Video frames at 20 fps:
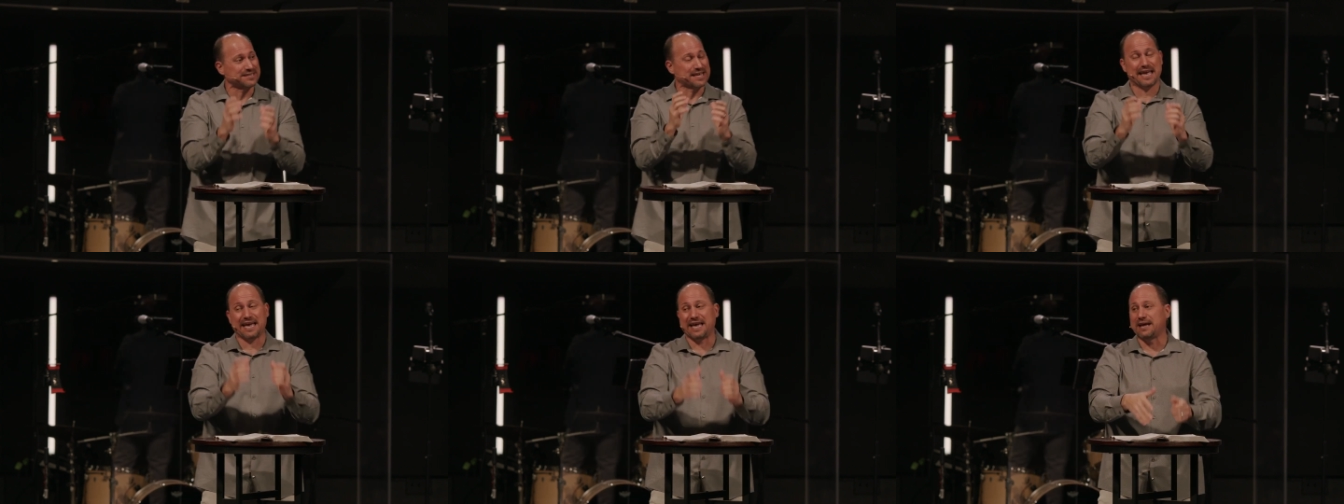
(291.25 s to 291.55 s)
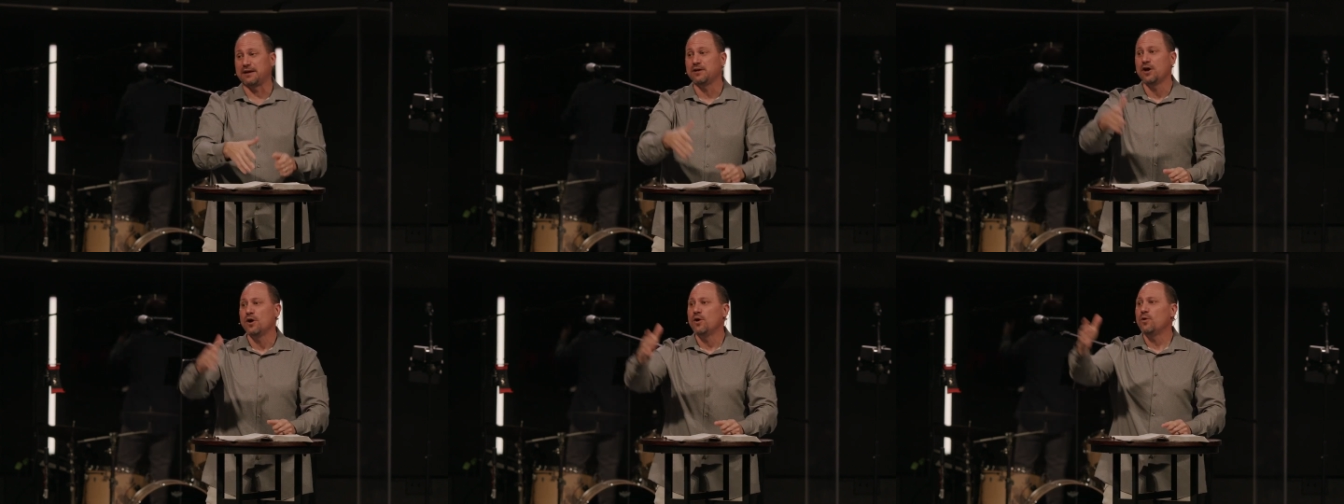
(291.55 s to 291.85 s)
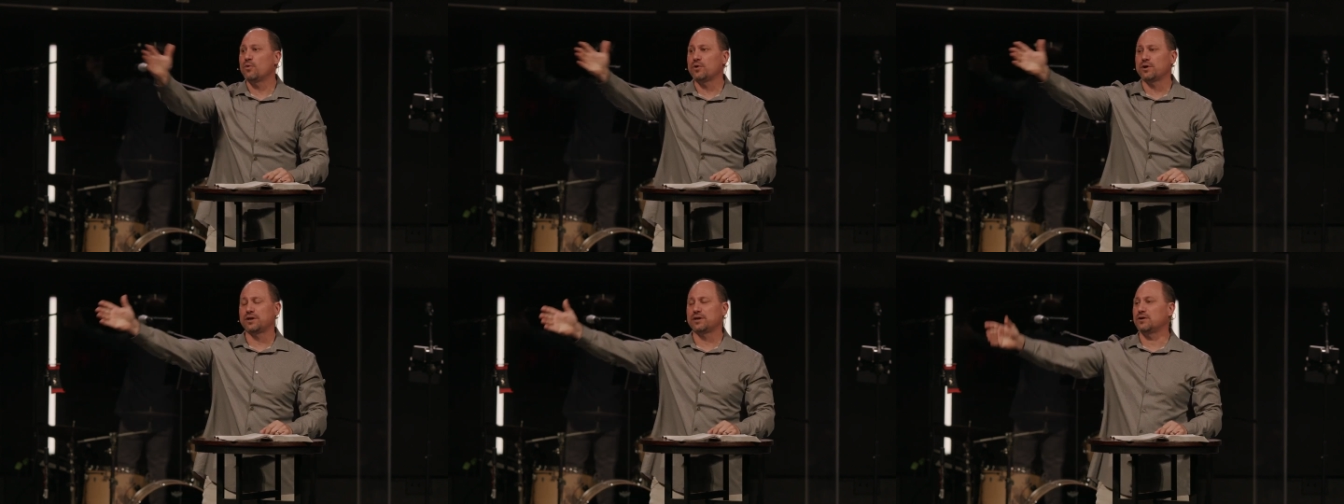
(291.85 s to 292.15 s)
Hey,
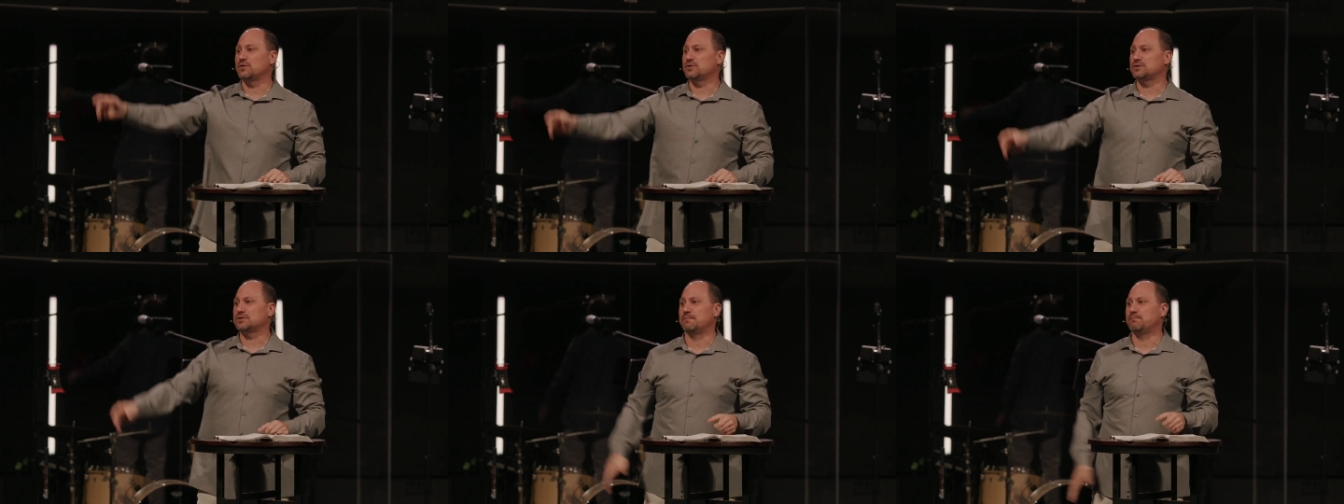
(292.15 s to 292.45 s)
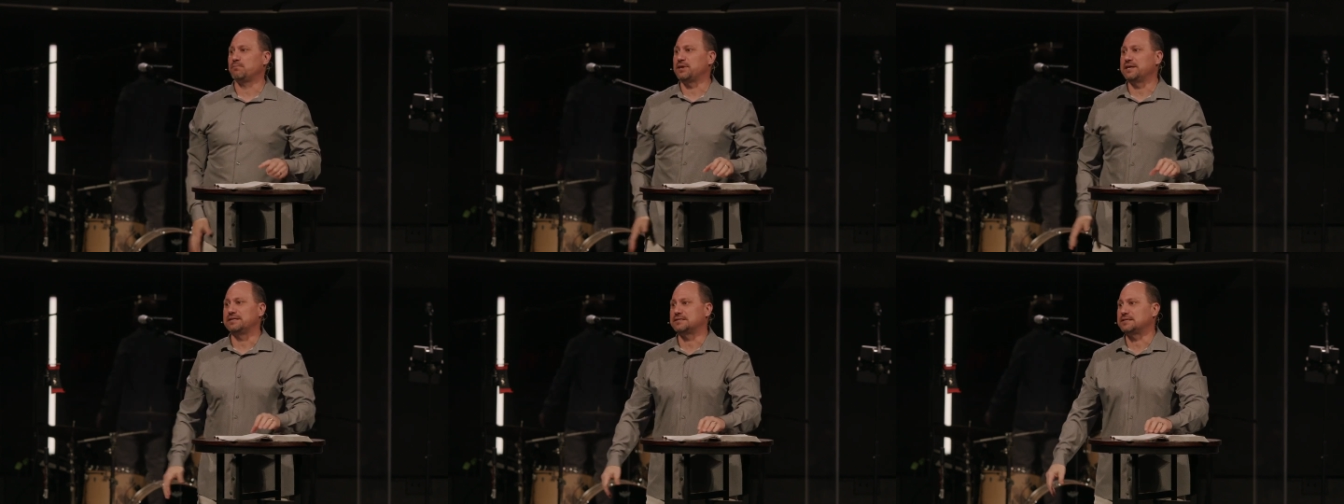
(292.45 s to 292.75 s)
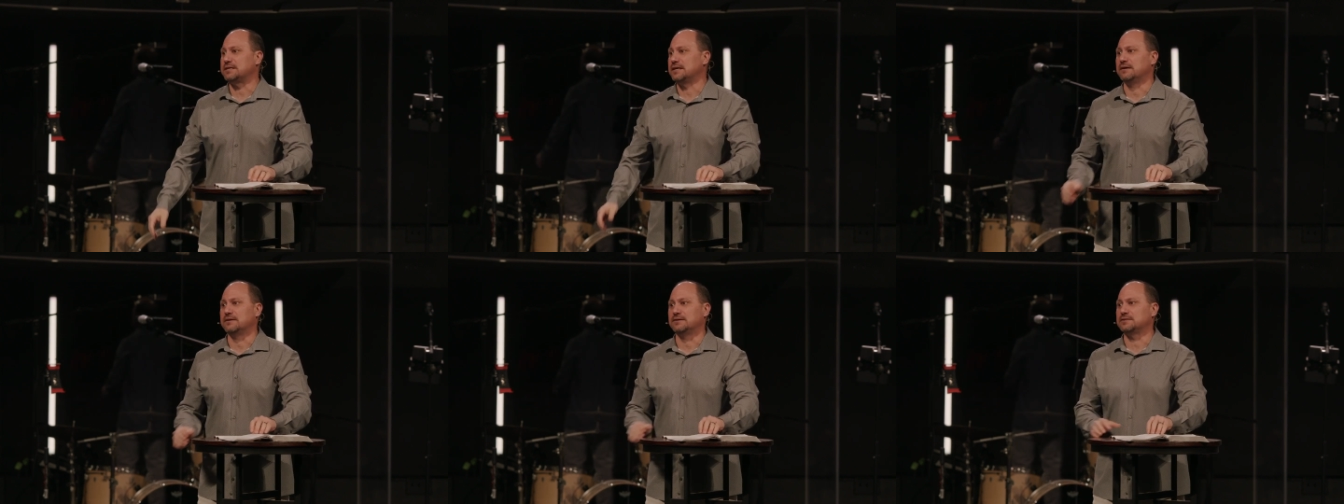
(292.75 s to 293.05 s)
we're going to go someplace
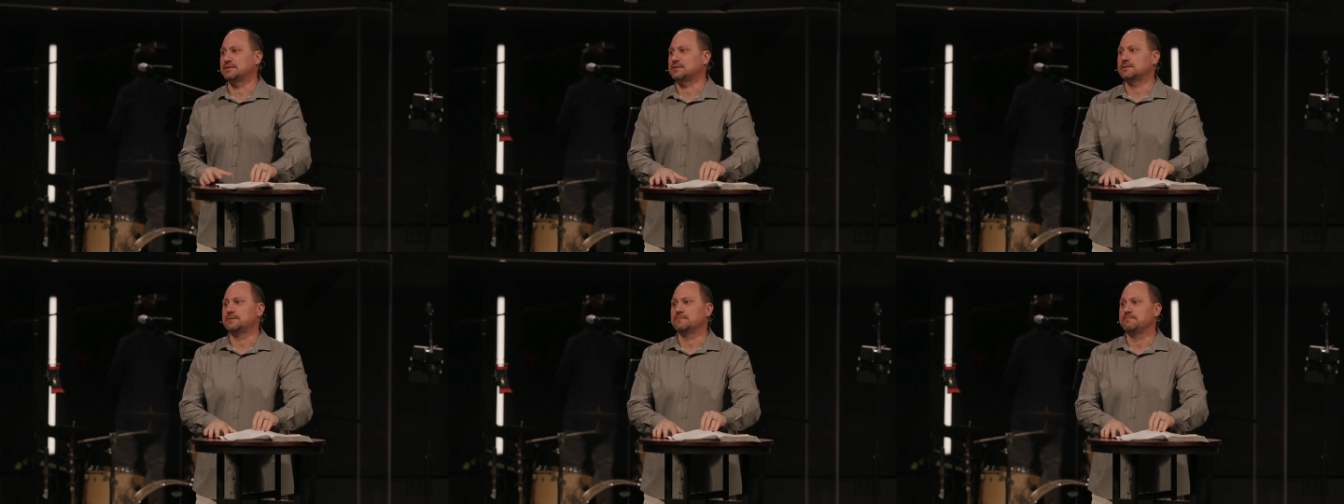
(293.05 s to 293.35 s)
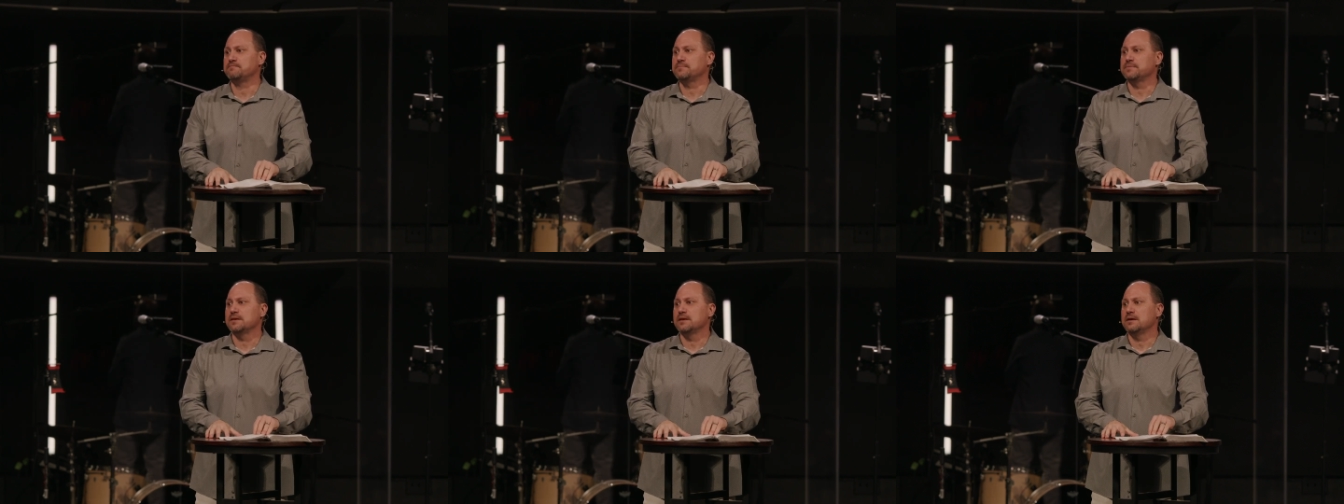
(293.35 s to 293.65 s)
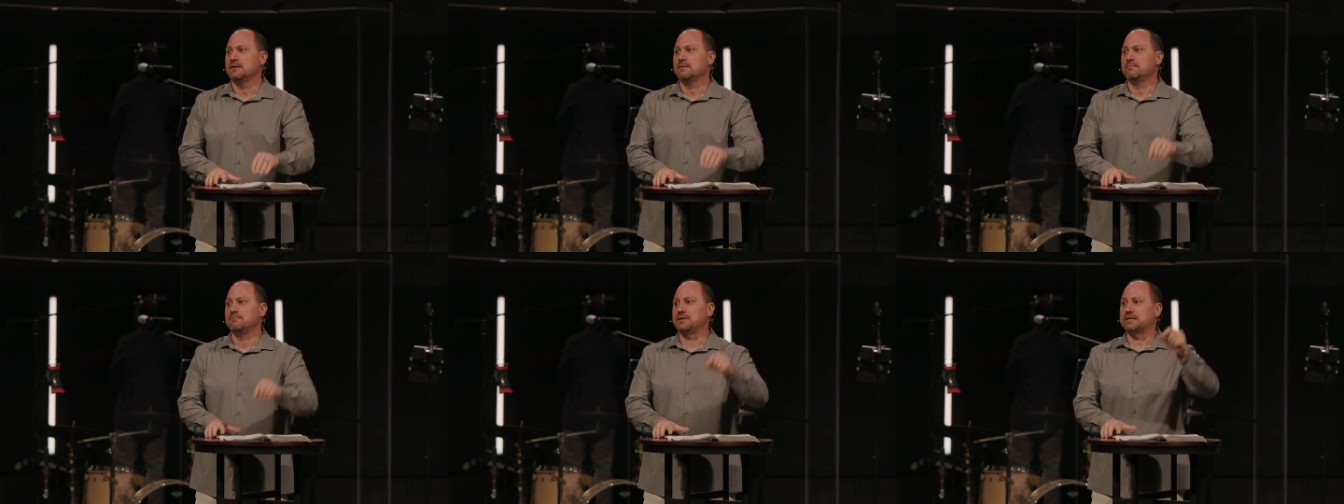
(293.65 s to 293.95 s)
else
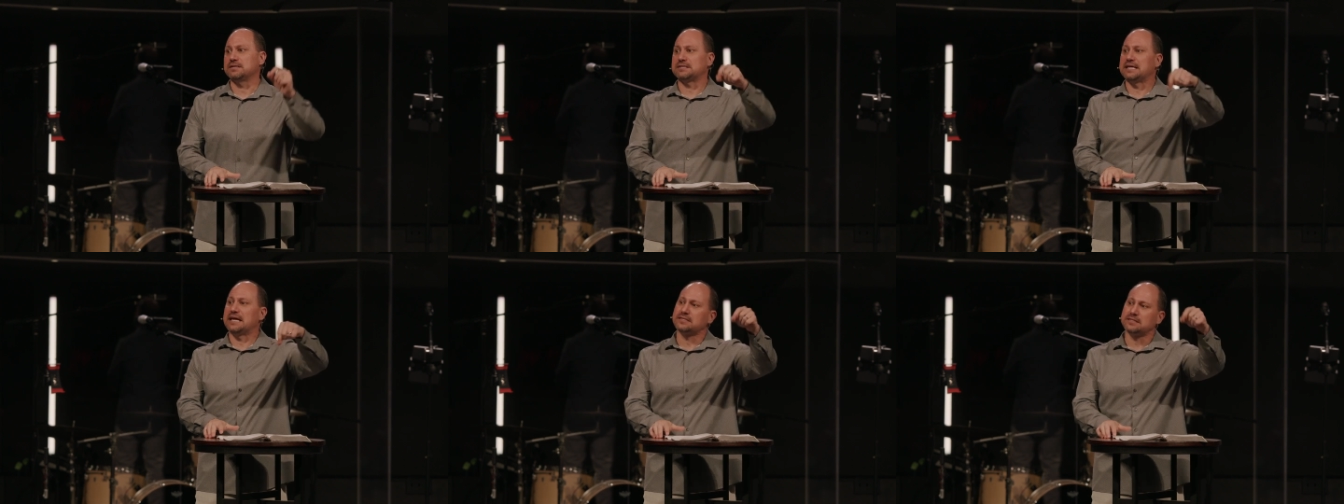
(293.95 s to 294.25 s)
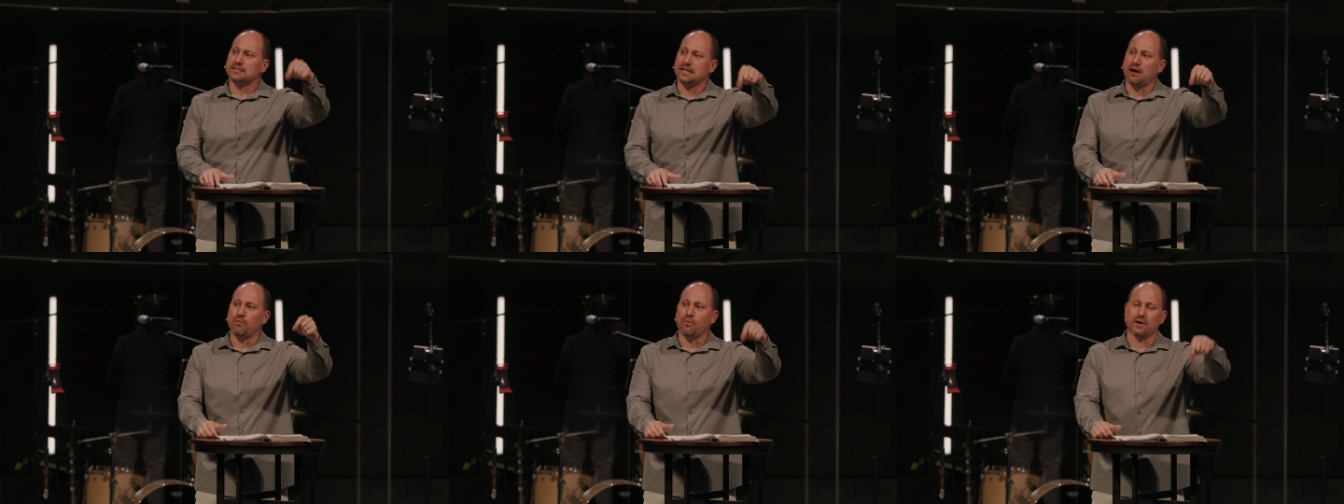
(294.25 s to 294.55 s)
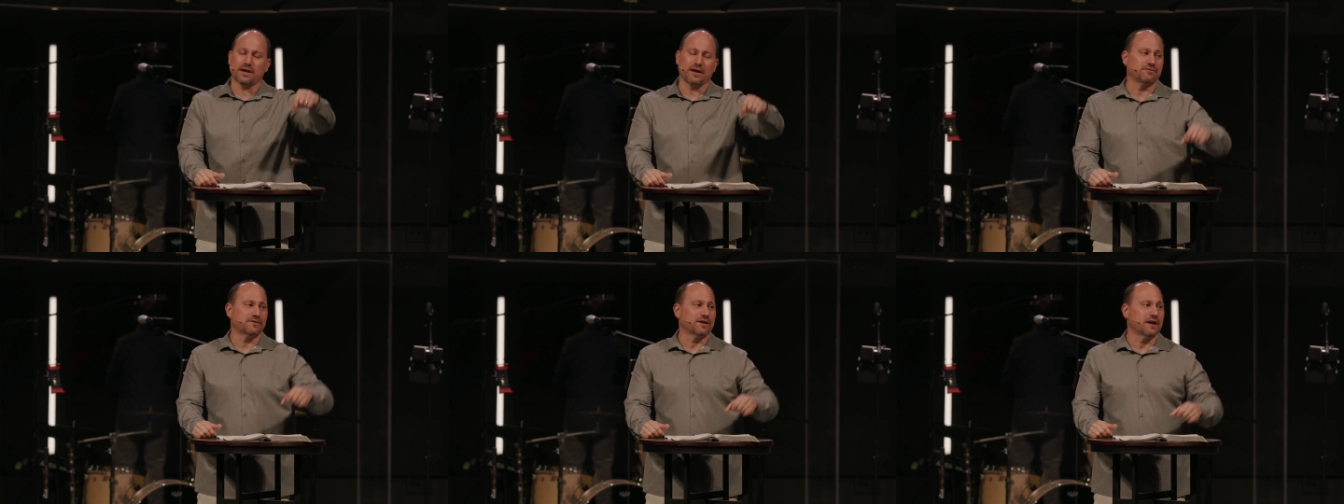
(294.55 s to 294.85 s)
because that's not what
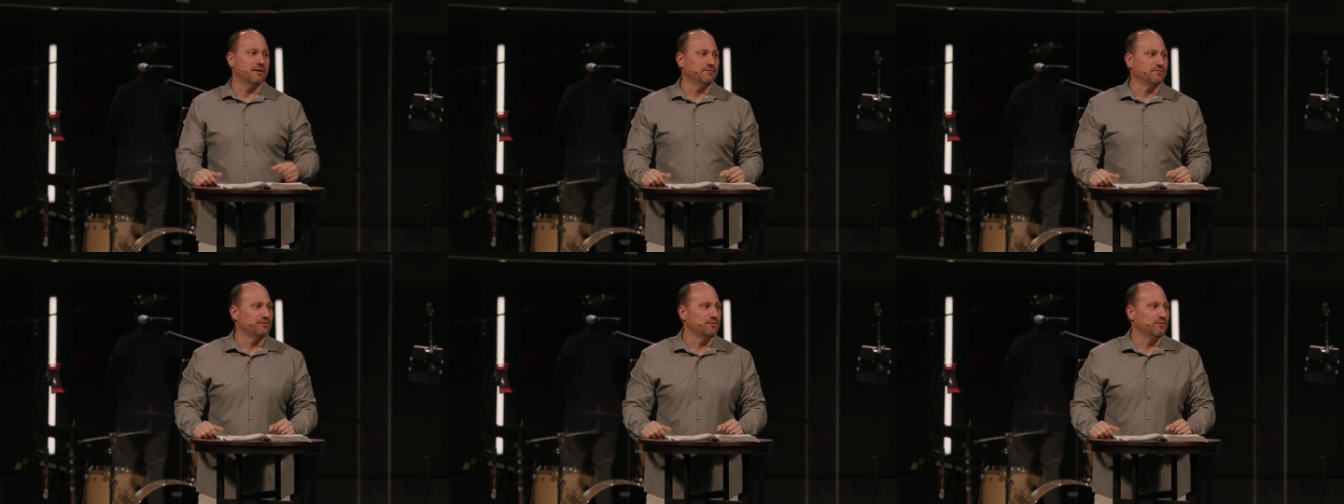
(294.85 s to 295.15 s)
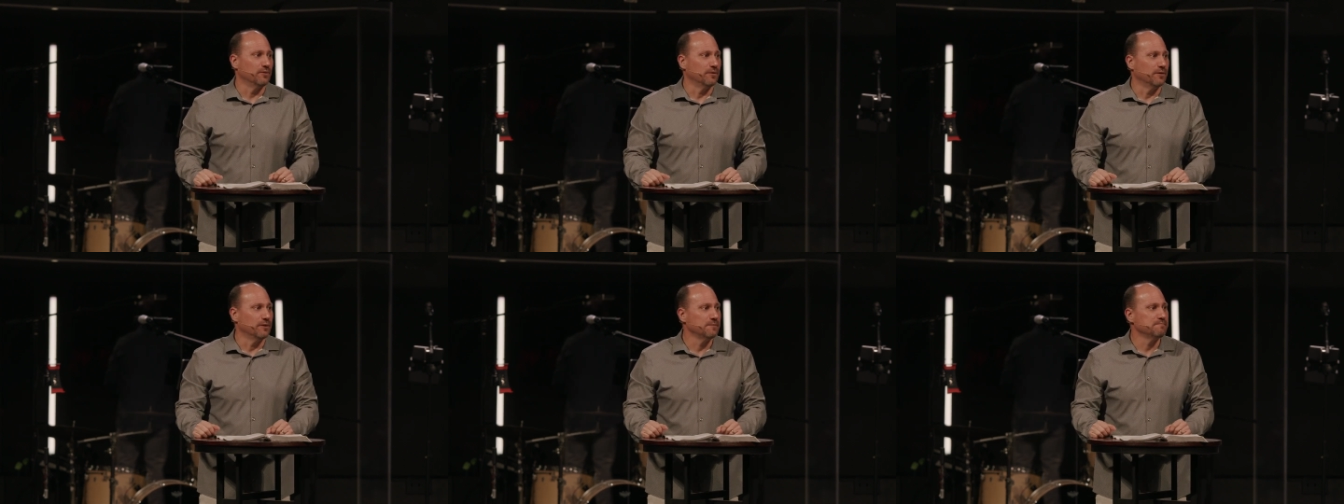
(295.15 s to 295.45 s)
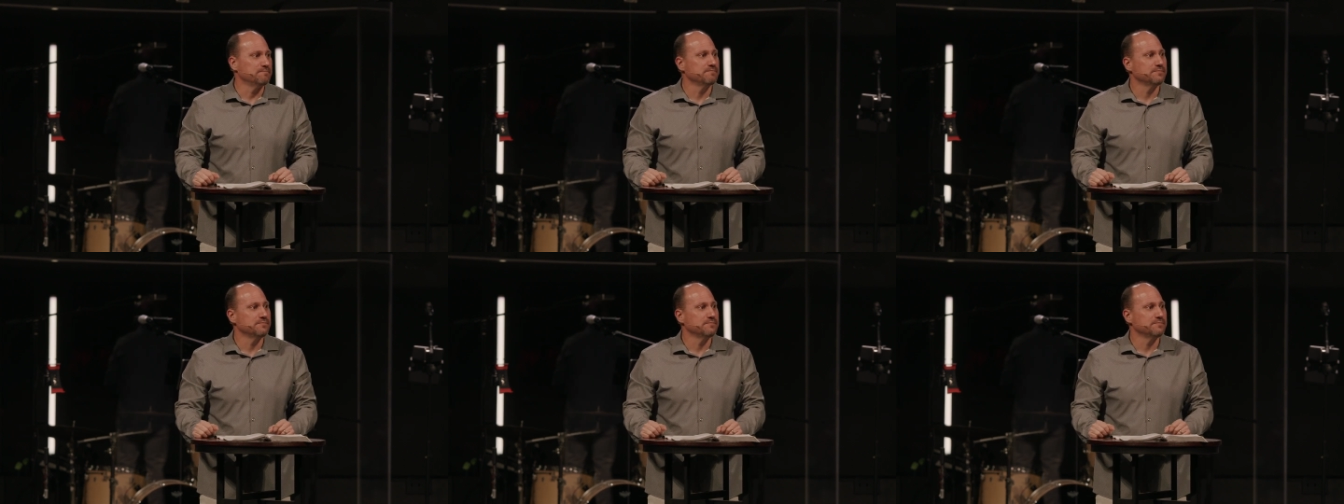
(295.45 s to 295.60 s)
I've come for.